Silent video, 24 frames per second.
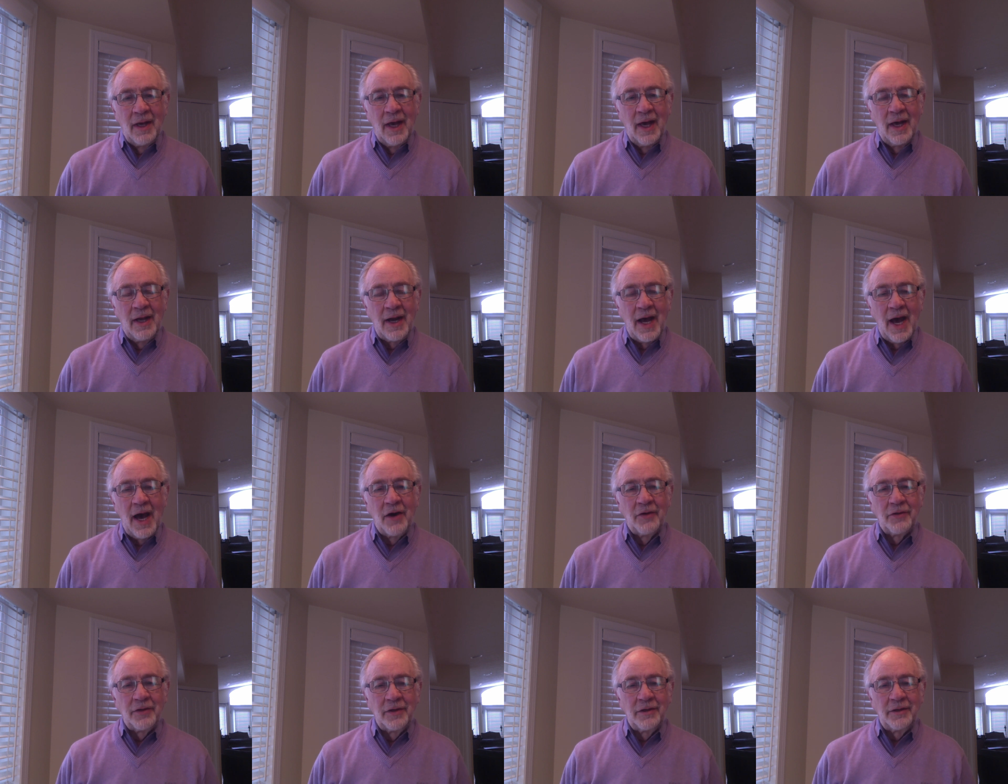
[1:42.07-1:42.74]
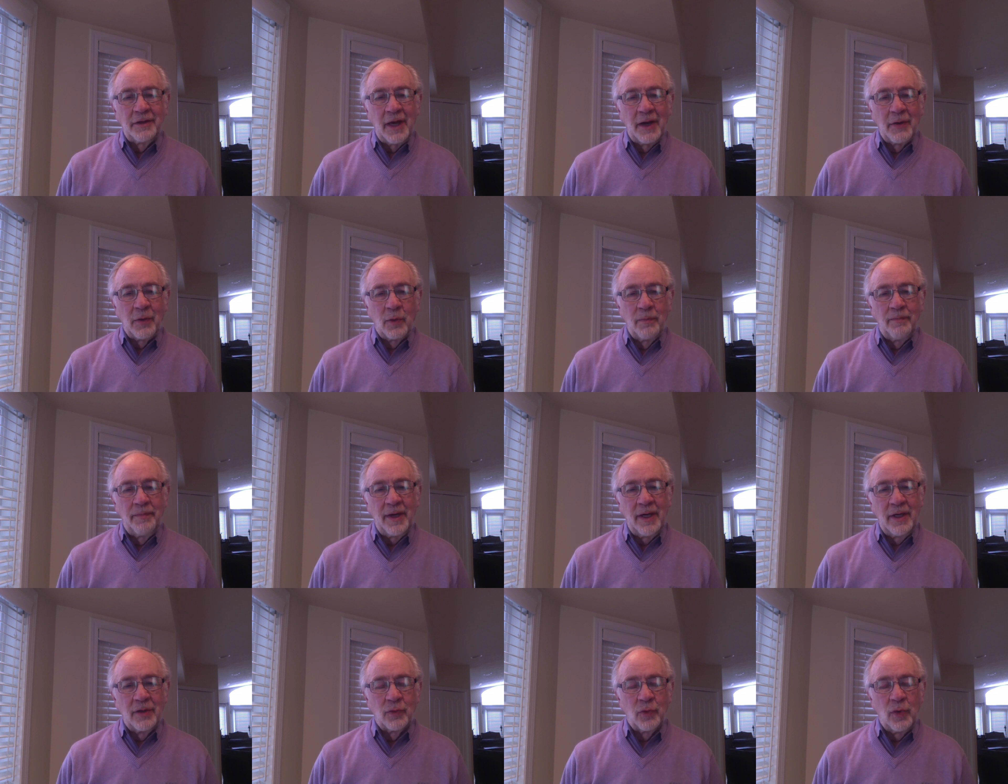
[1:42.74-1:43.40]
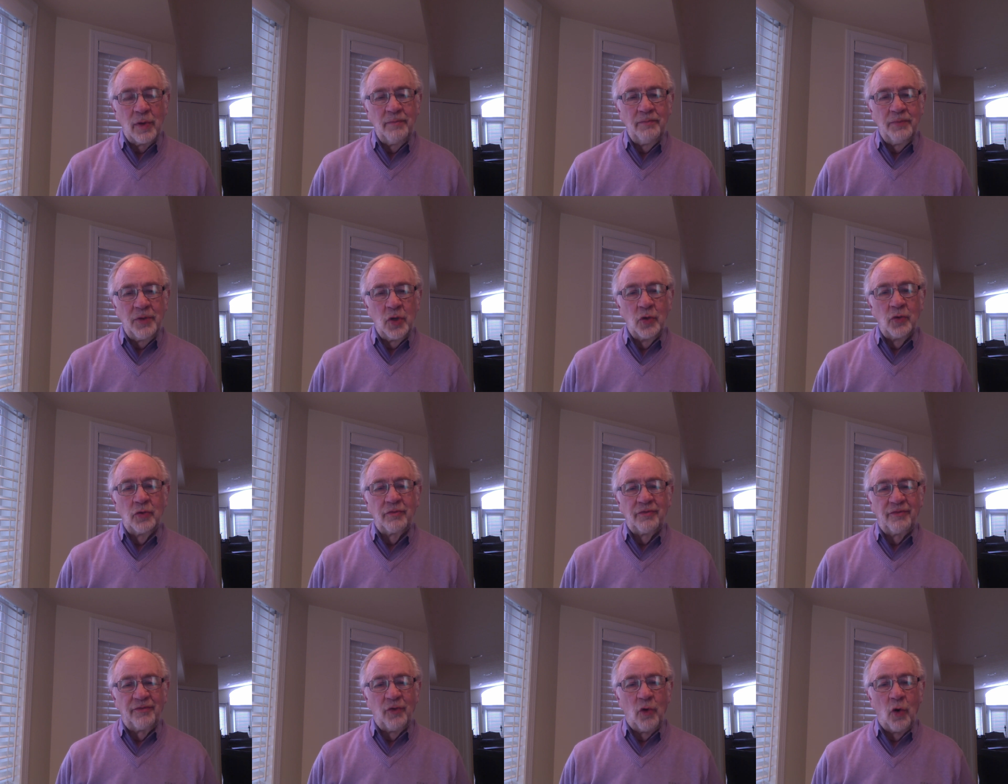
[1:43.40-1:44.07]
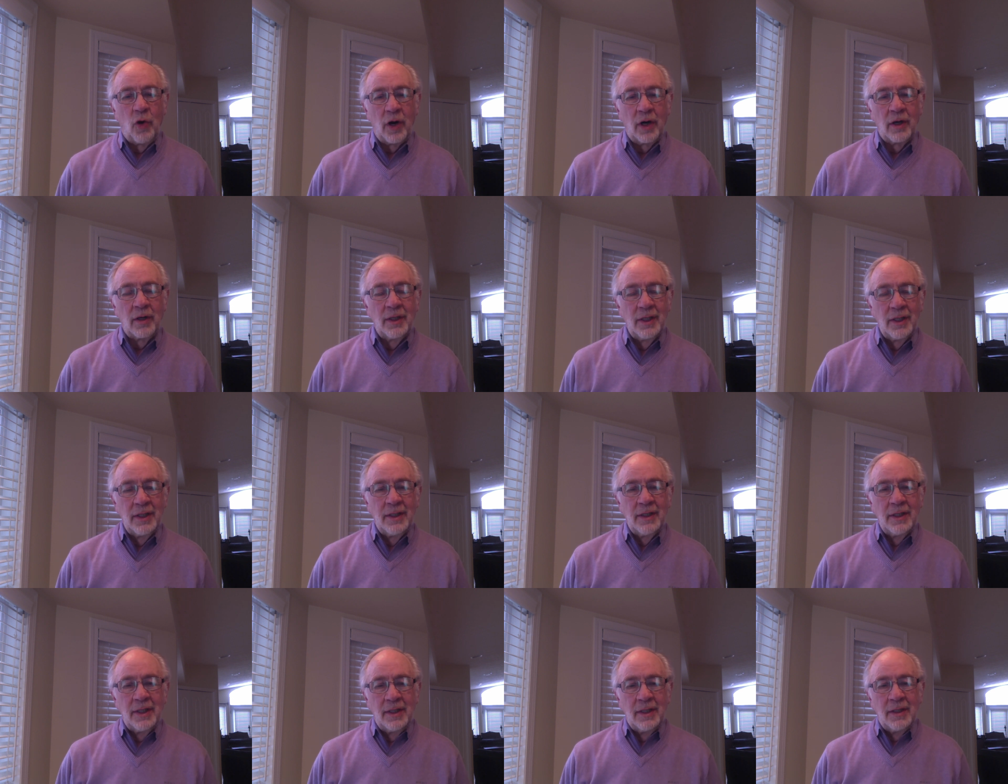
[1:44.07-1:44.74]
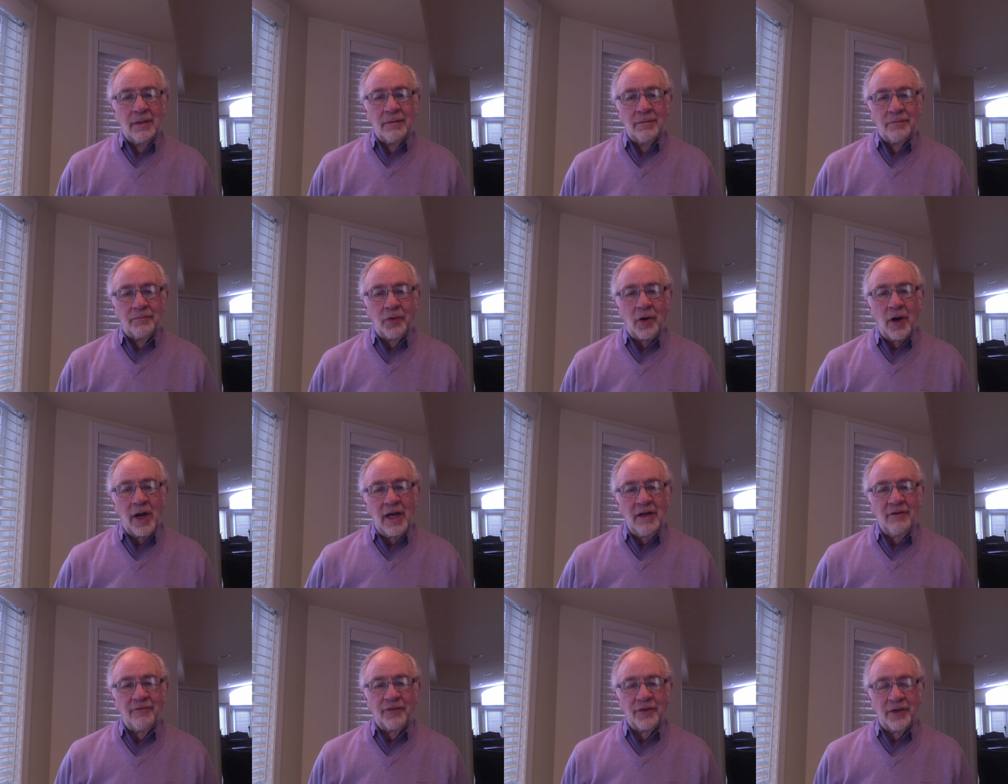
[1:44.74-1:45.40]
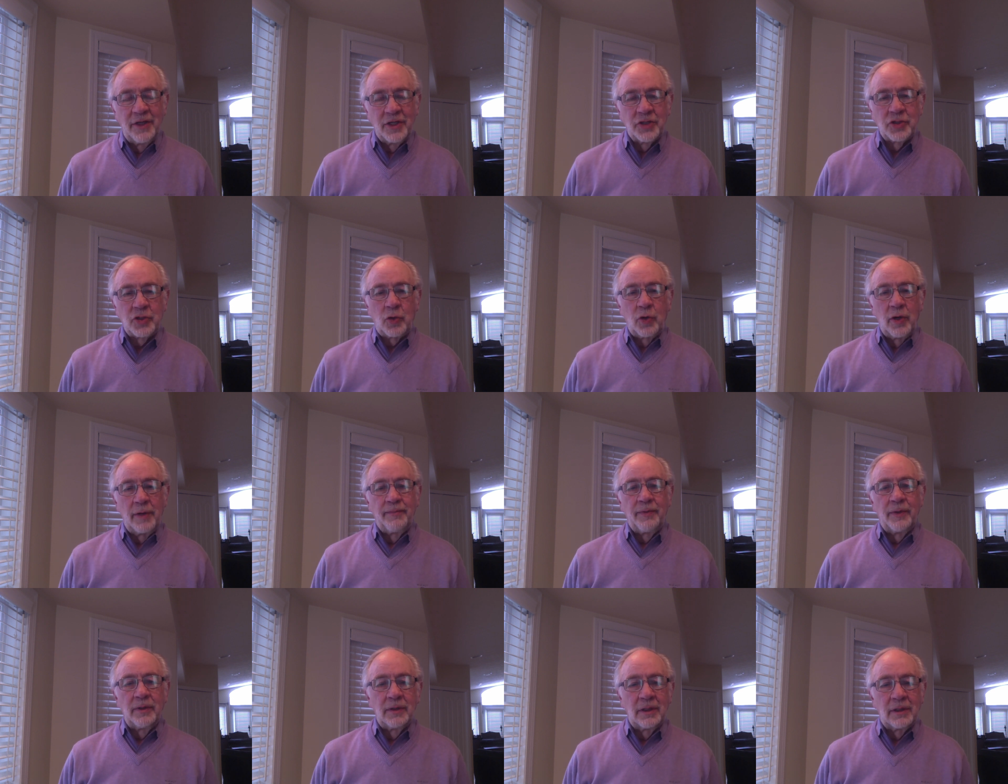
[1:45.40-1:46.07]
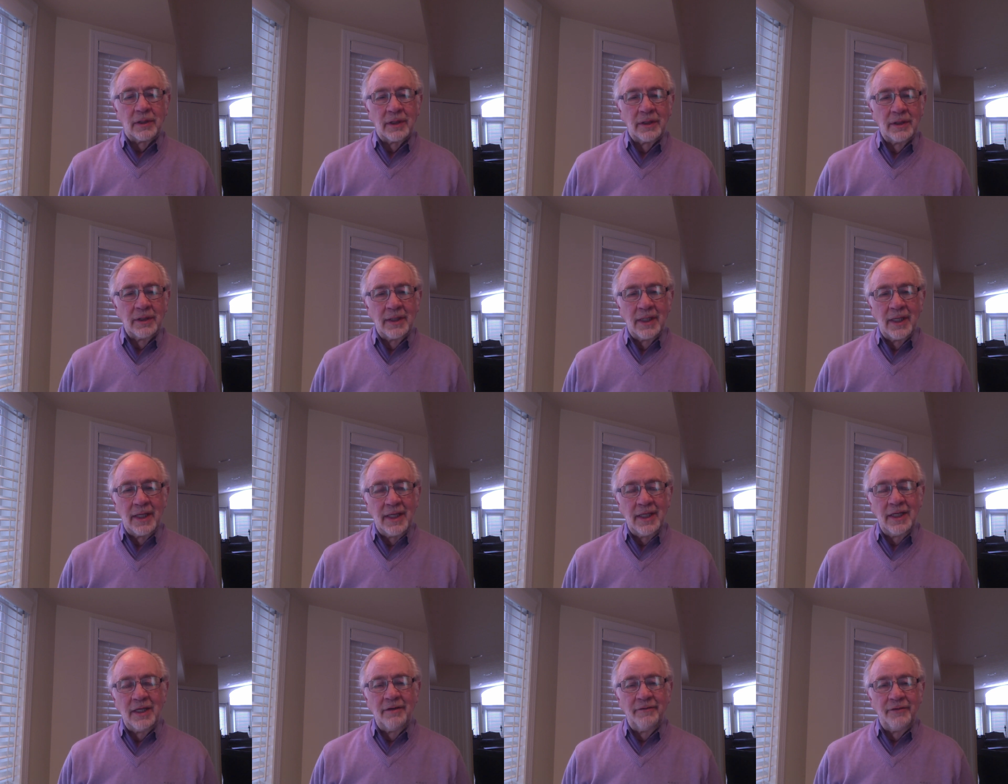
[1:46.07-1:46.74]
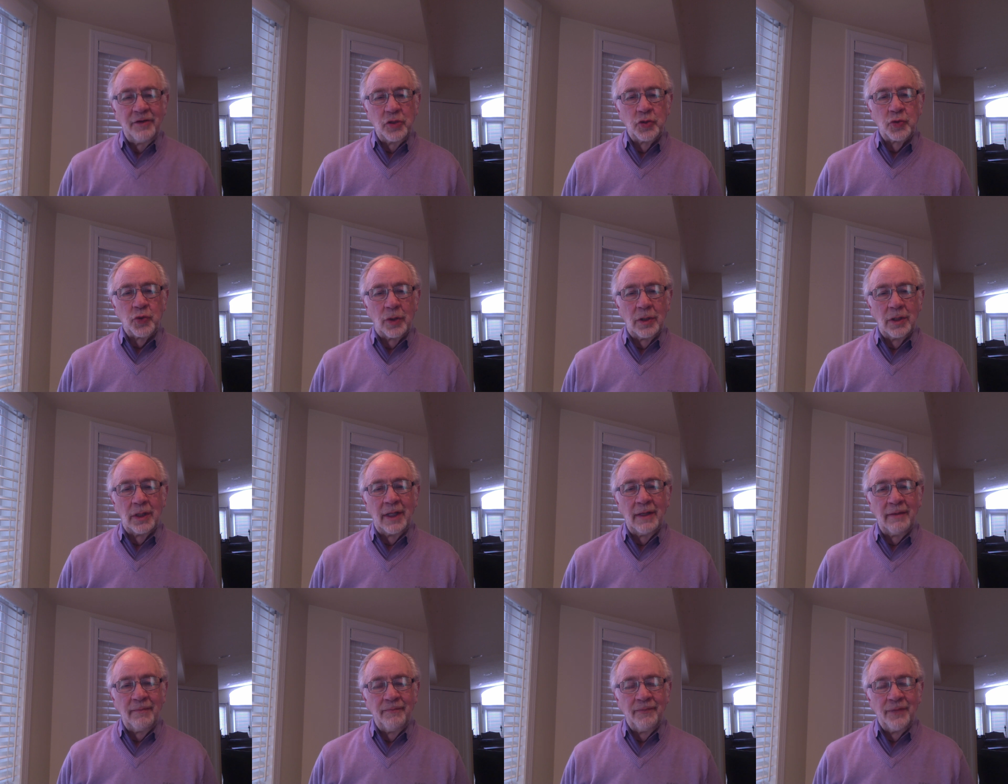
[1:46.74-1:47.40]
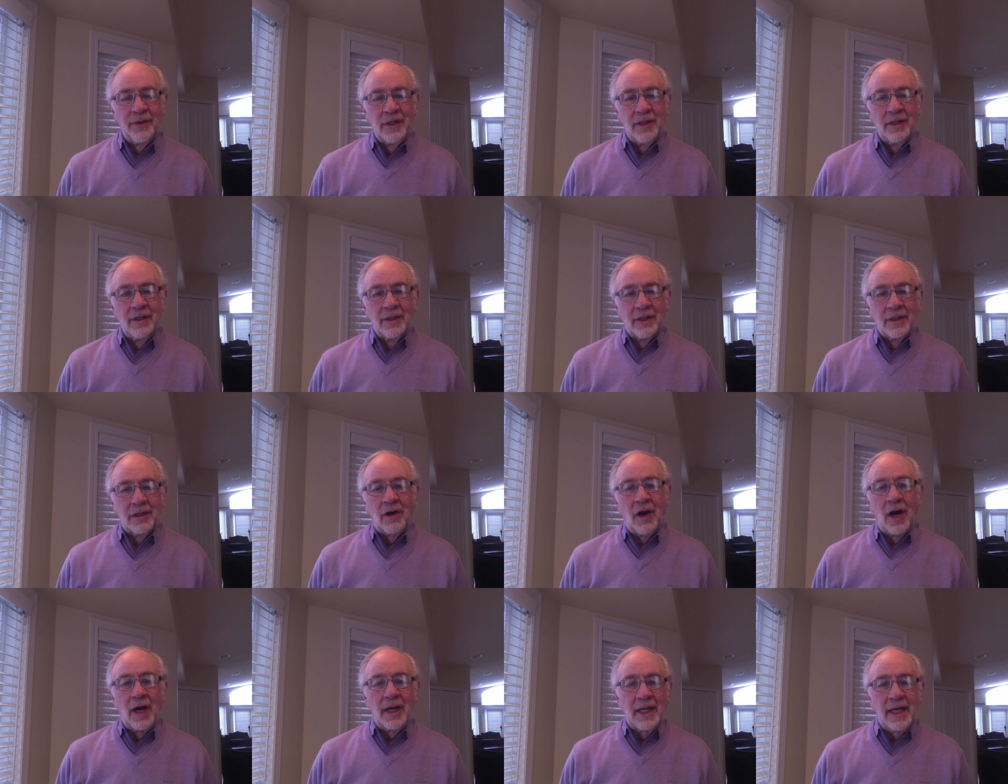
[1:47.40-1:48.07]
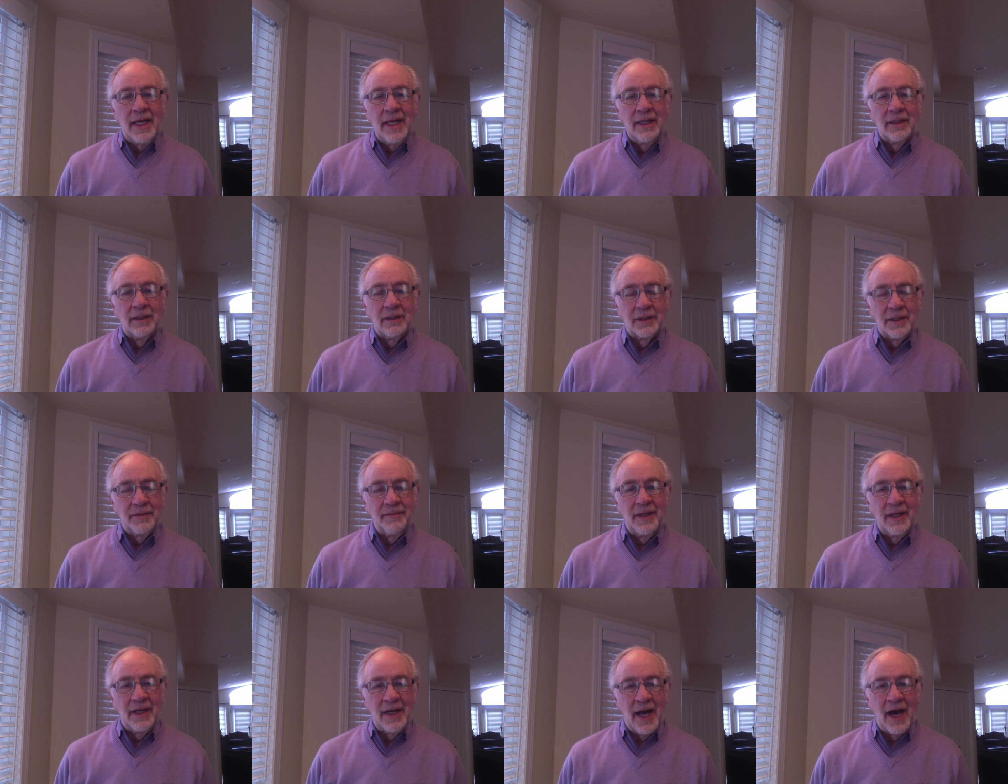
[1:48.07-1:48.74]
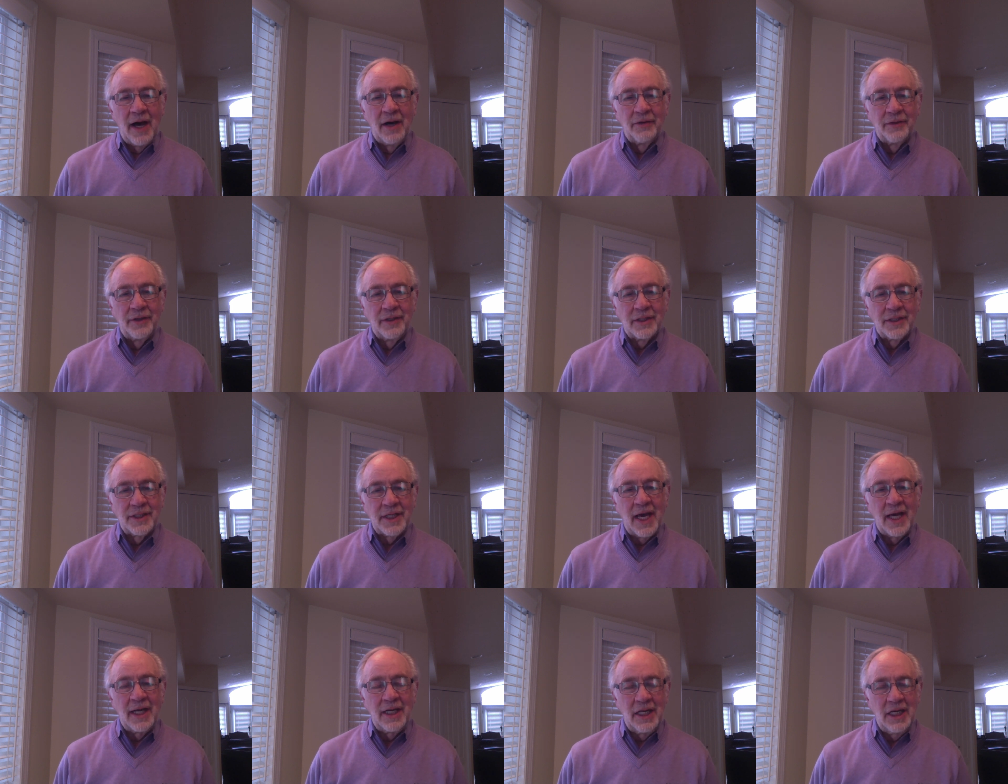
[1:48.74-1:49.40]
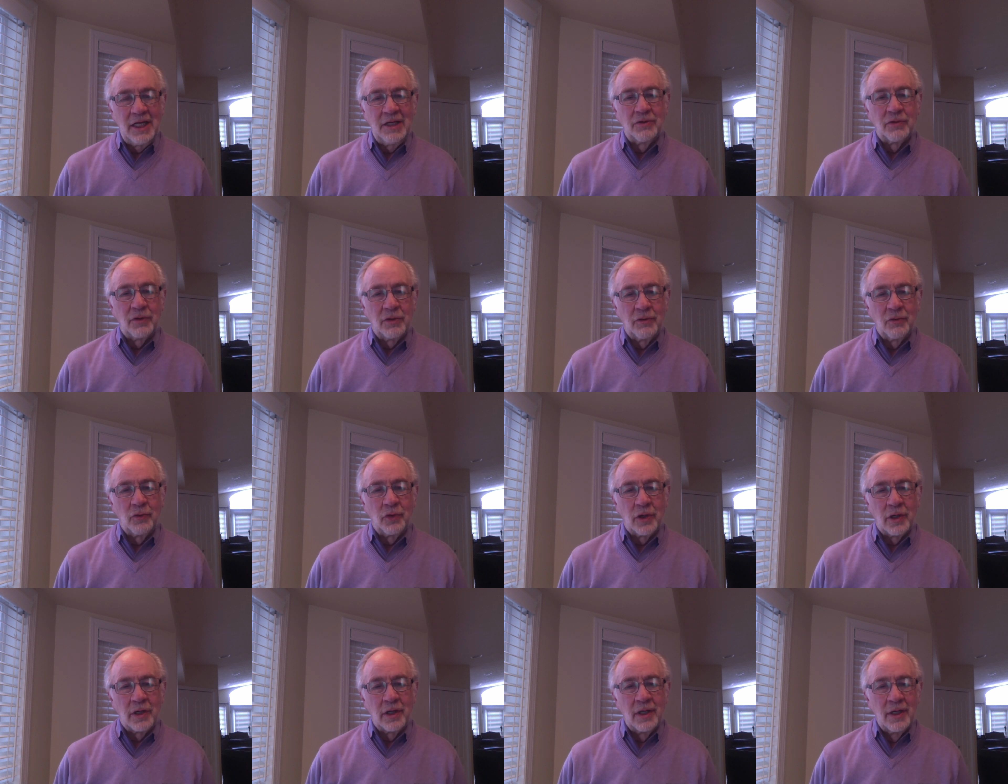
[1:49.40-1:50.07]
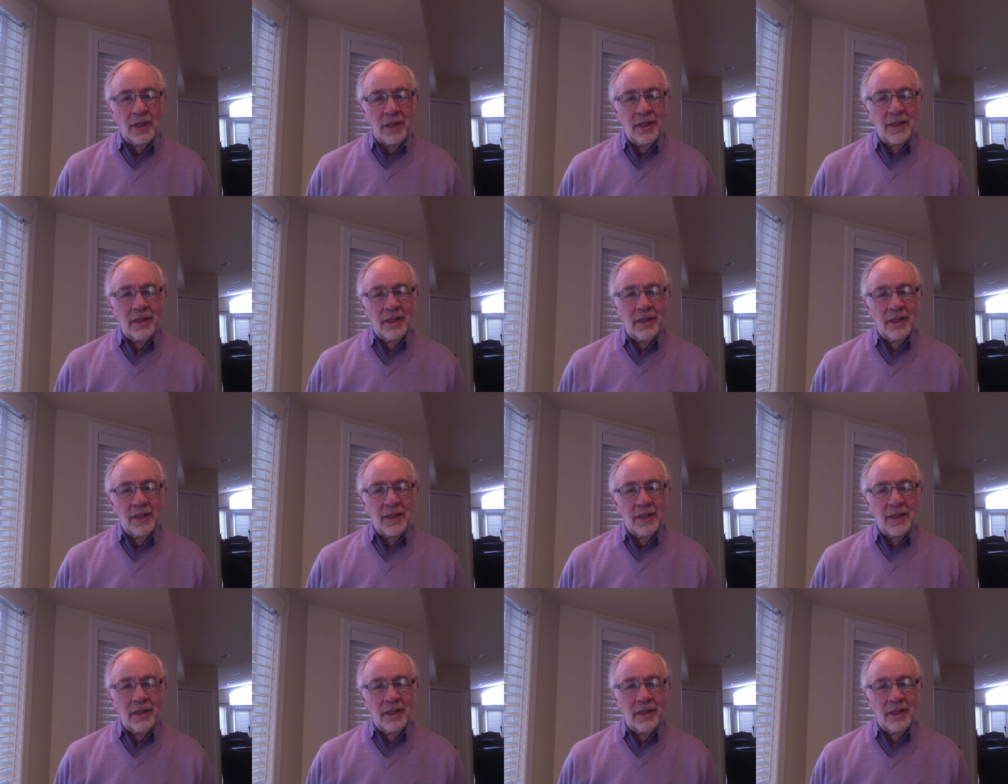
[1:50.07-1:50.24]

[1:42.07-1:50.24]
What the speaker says: and how that they were being rebuked for praying for this crippled individual, and God healed him, and now the Sanhedrin were